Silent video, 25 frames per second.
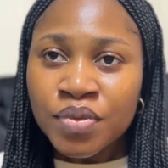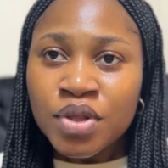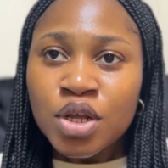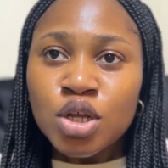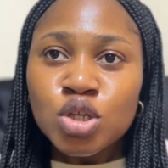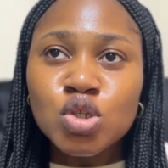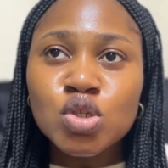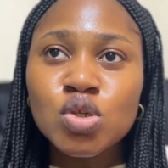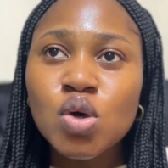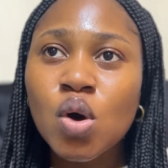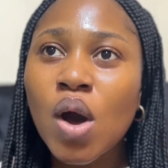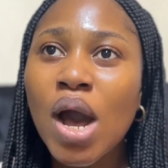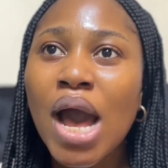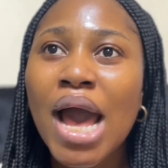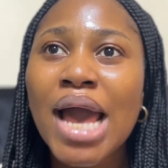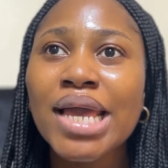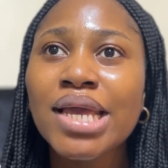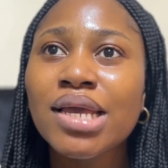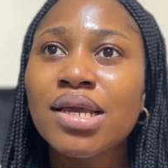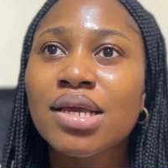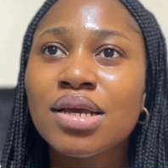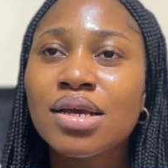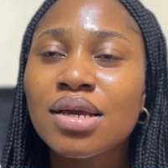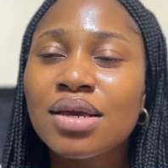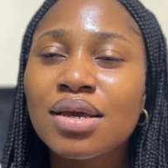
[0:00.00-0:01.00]
So
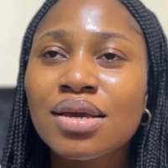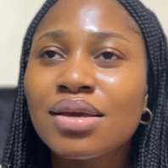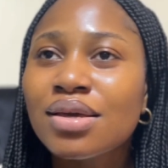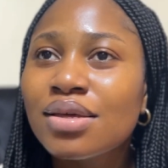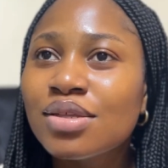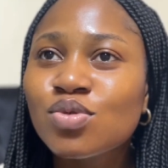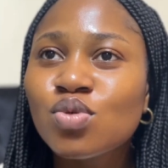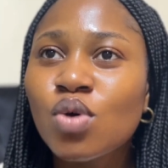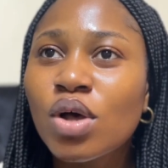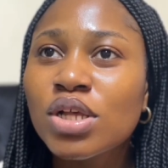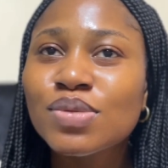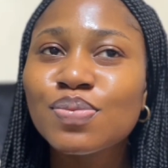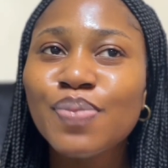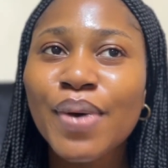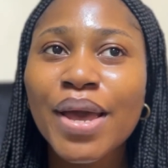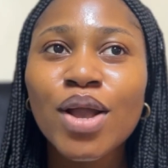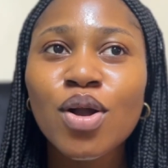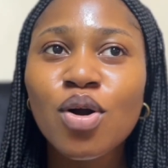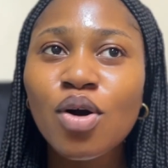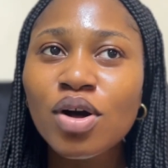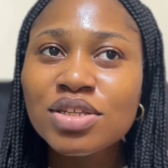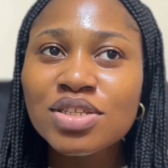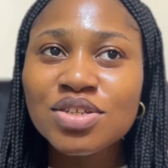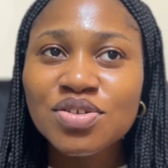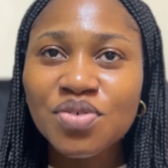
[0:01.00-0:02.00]
it was by
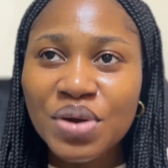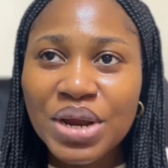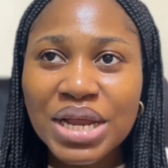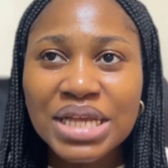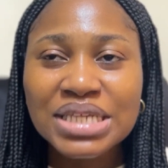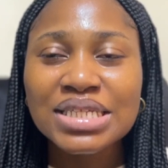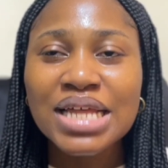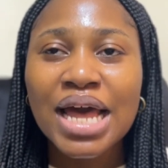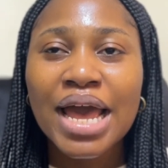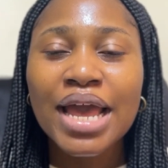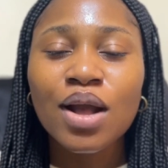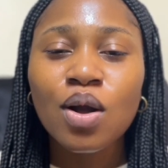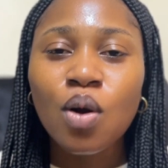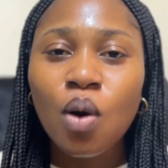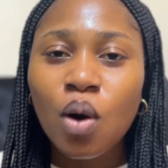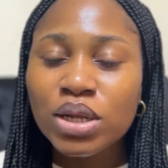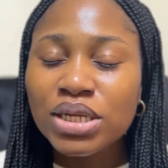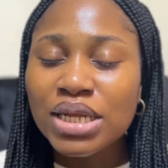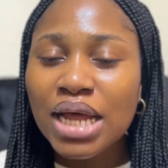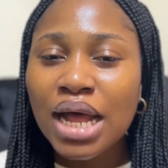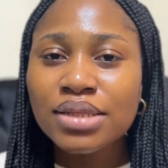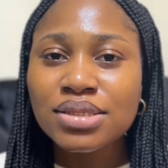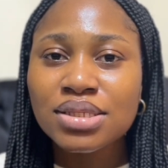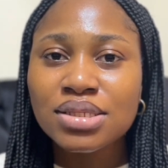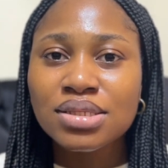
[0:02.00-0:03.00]
God's grace that I got
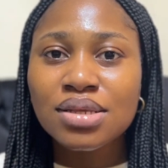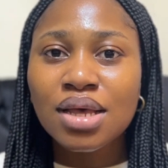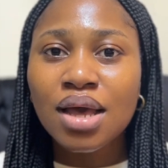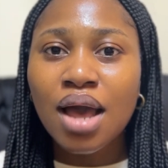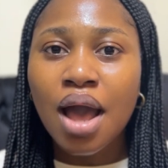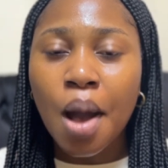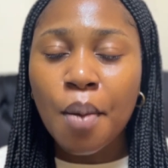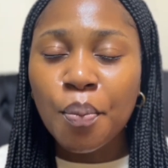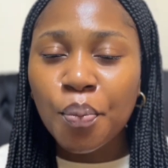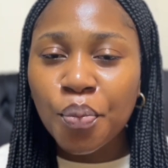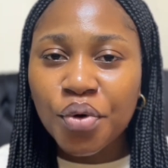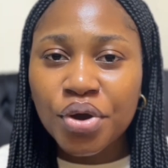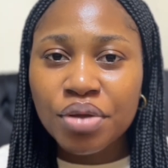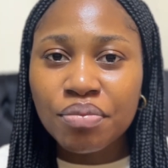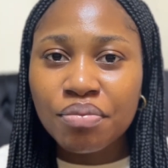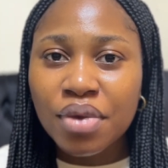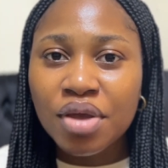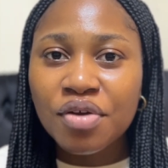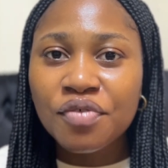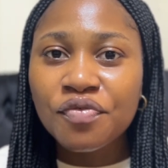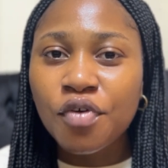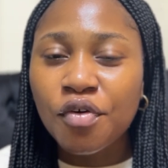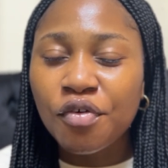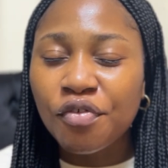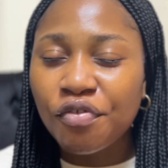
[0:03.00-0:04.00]
that
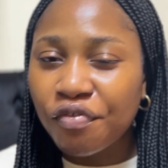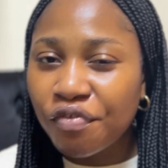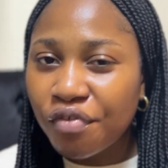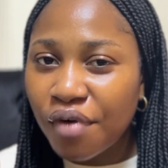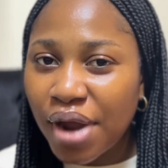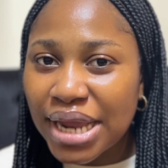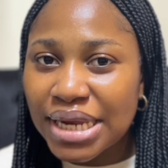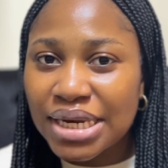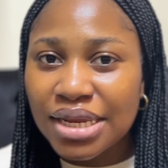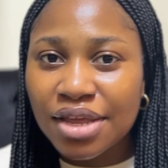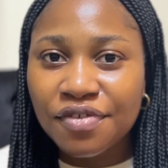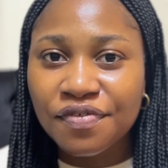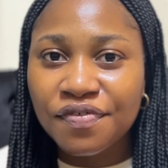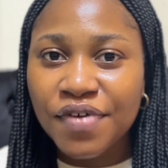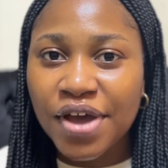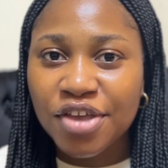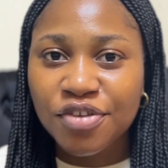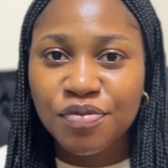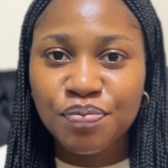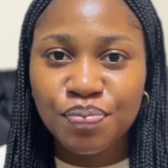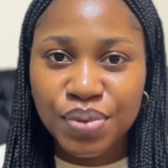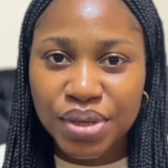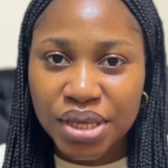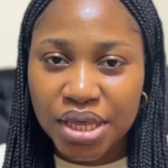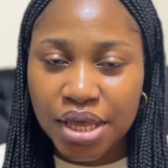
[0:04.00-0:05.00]
appointment for Friday
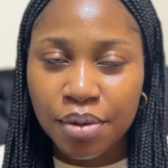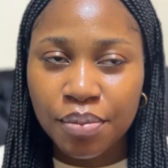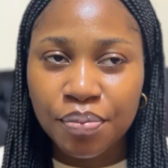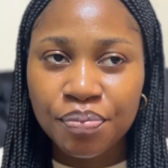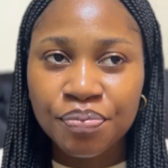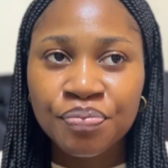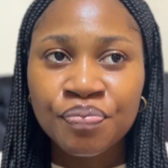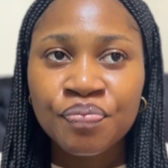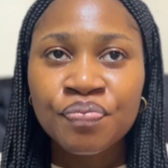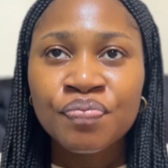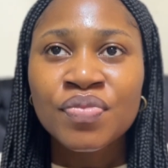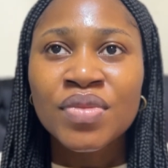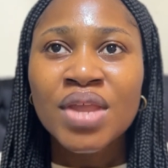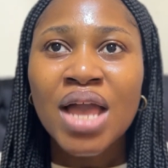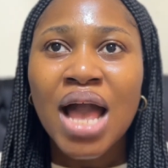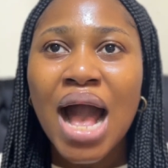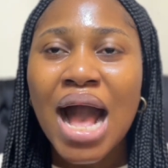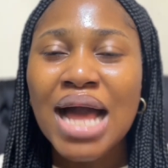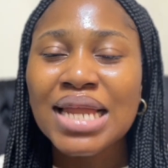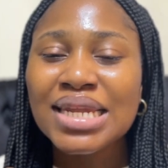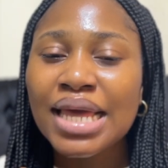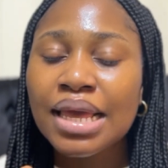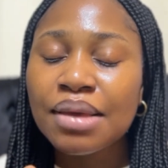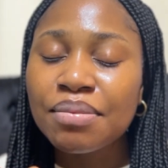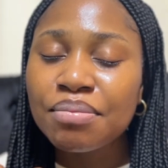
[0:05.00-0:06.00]
5 p.m.
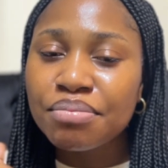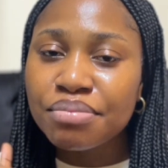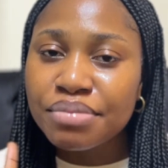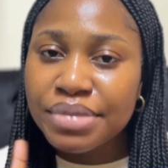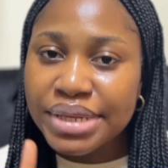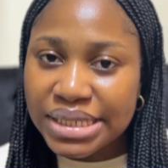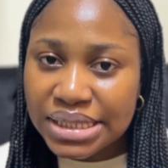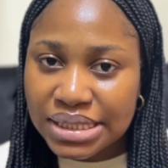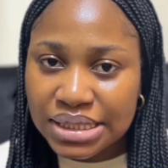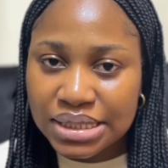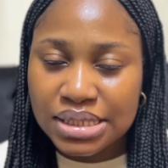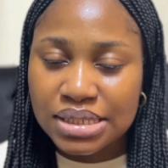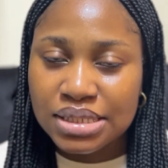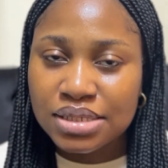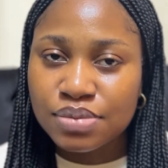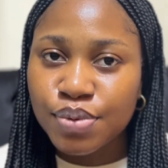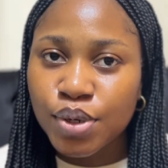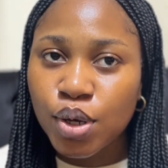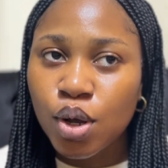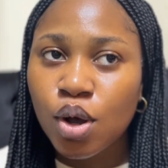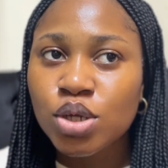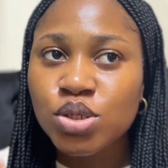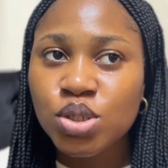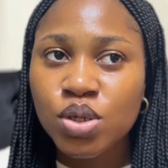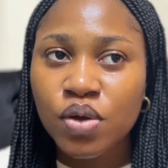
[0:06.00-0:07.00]
and I missed it
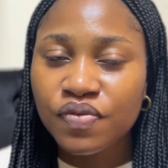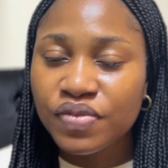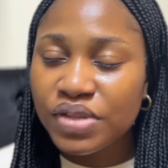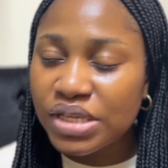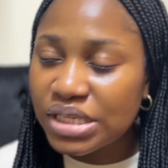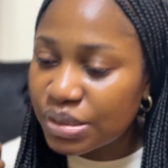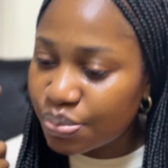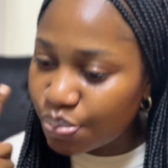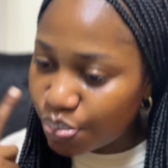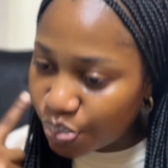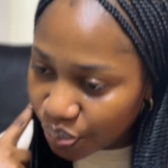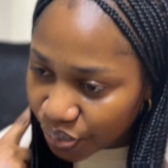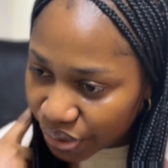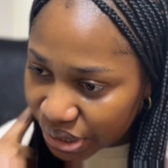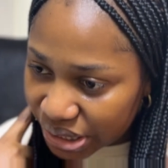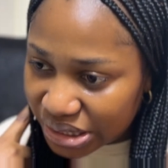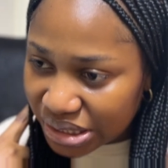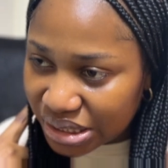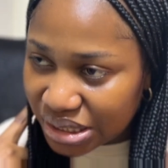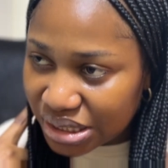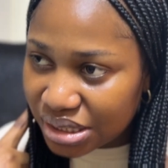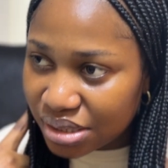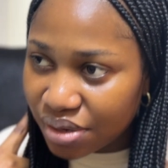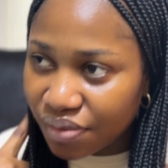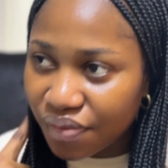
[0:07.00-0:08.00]
because of these
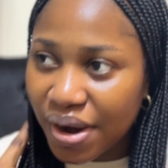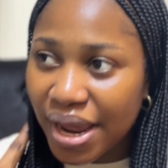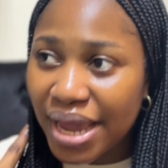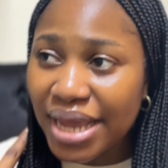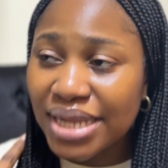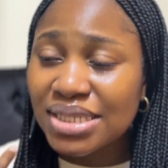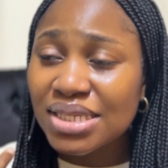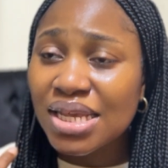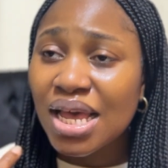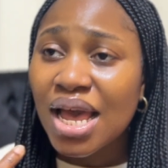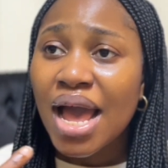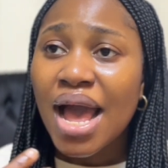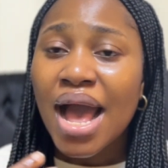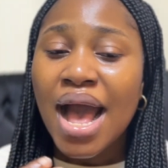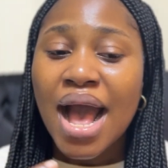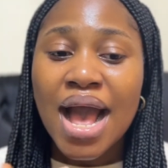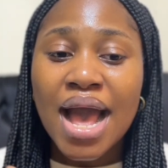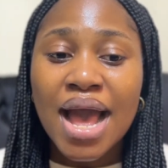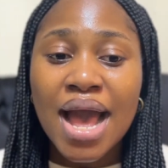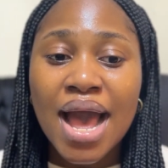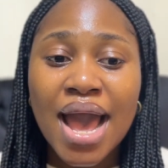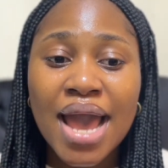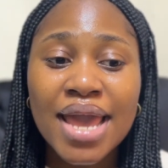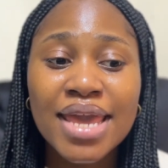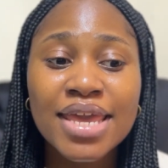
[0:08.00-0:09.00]
braids, right?
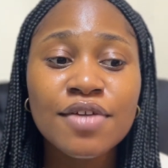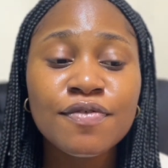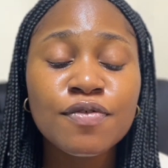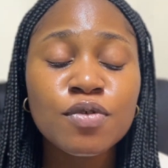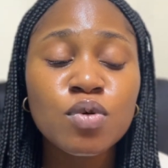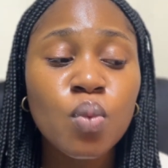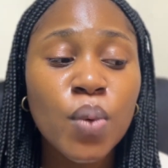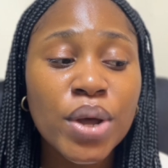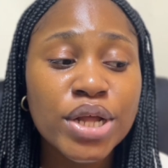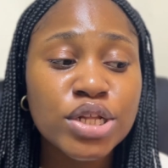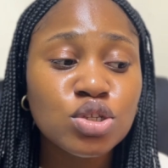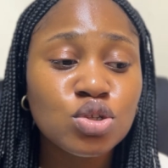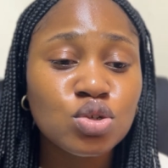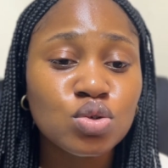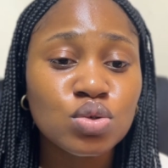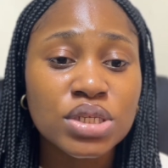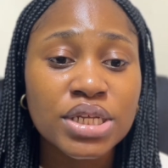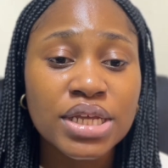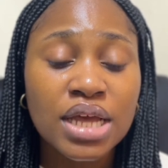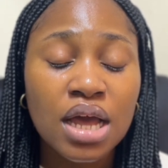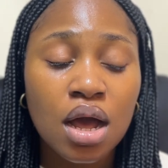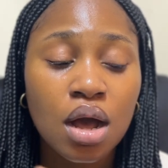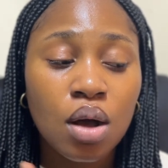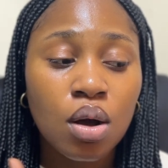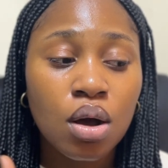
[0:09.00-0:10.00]
I even went to
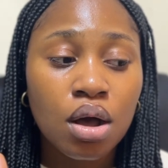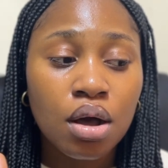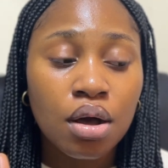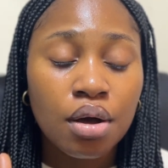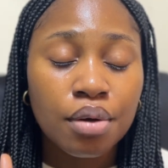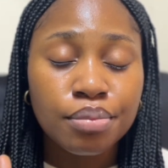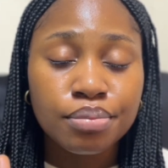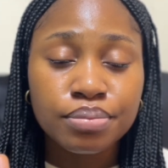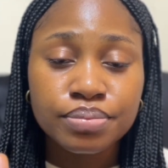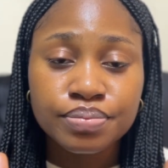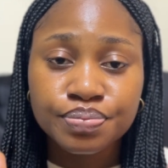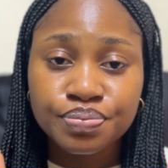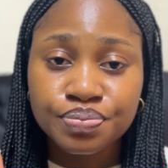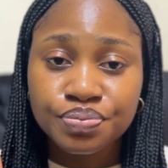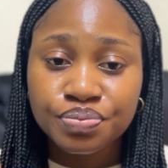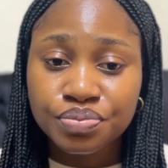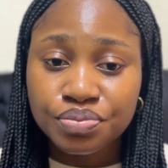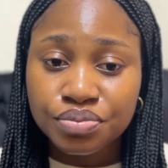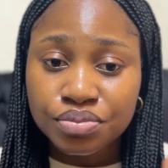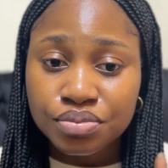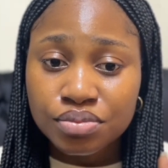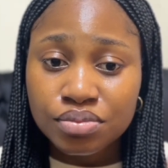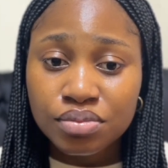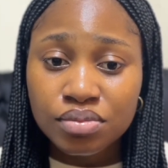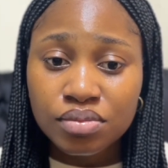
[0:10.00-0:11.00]
their
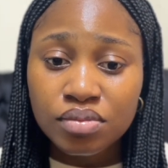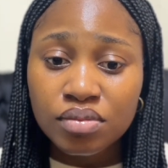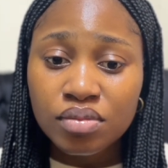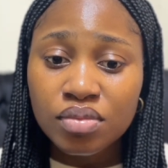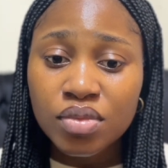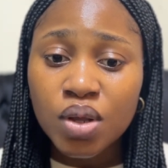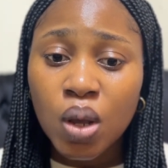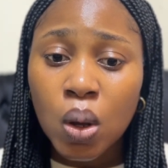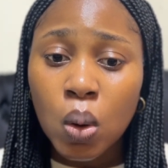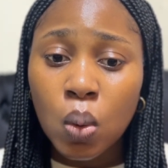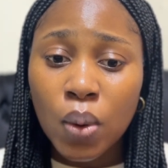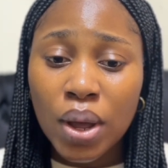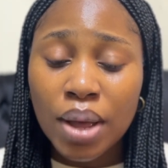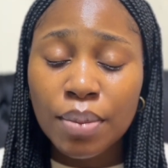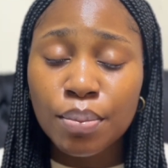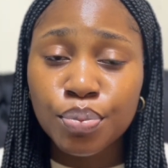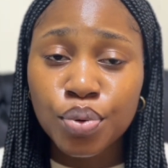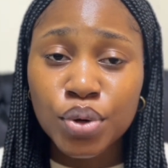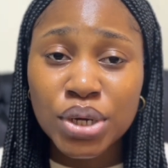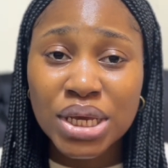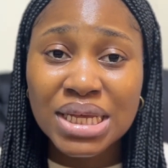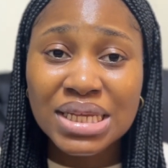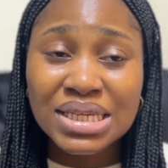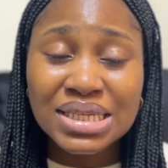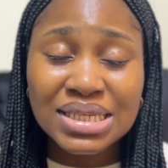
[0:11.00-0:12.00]
web
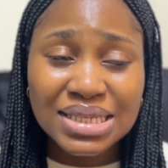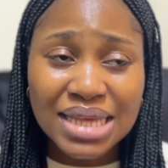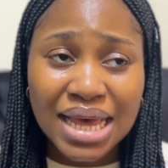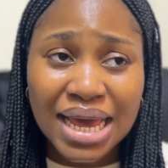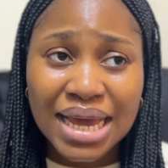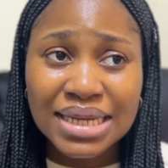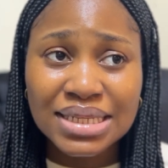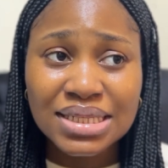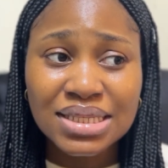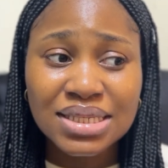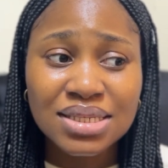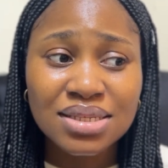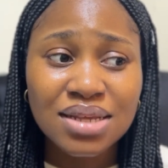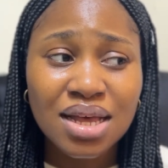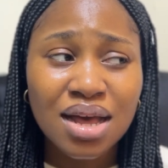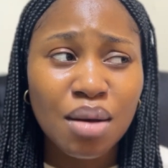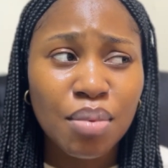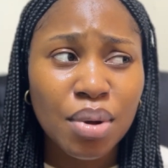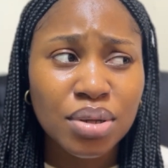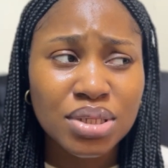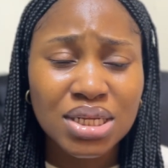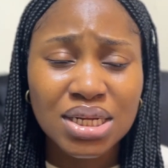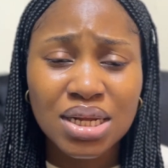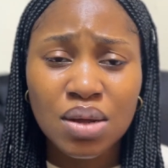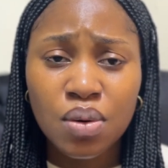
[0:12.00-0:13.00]
booking site
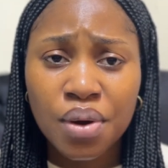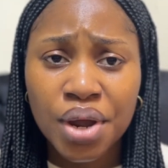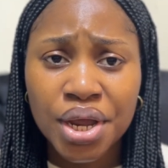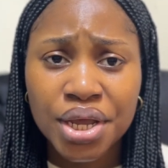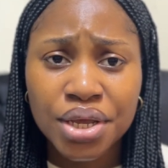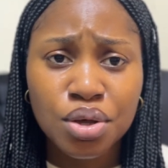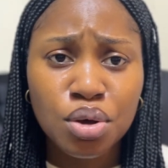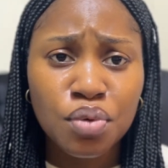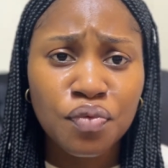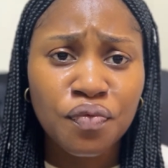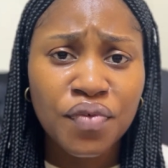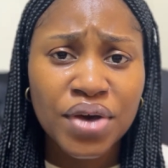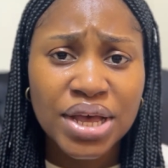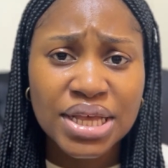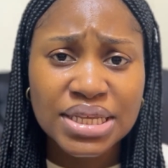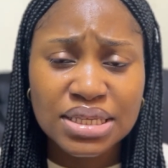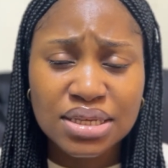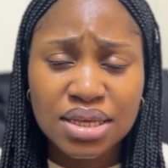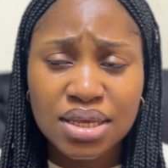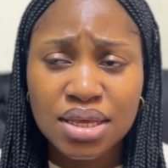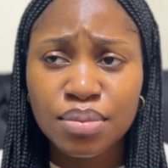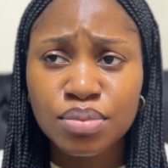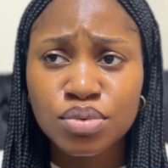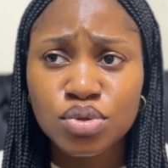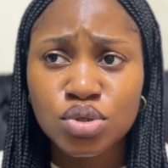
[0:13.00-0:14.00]
about an hour ago before I
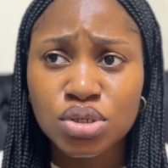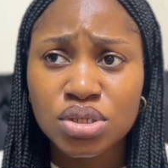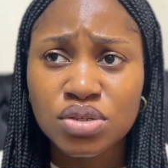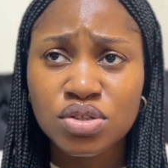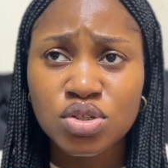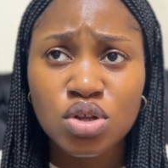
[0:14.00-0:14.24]
came to